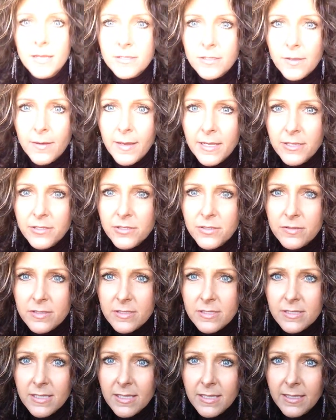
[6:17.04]
So as you
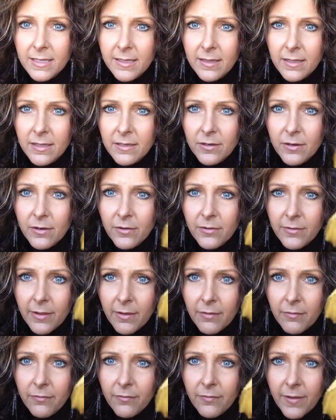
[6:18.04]
see, that turns
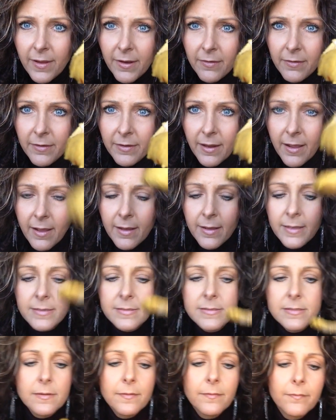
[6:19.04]
out very
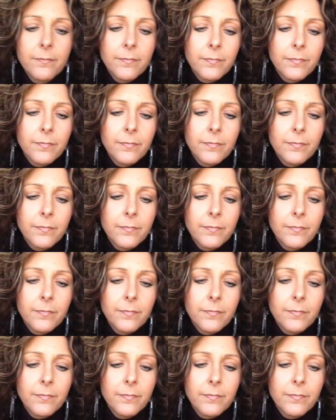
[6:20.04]
nice.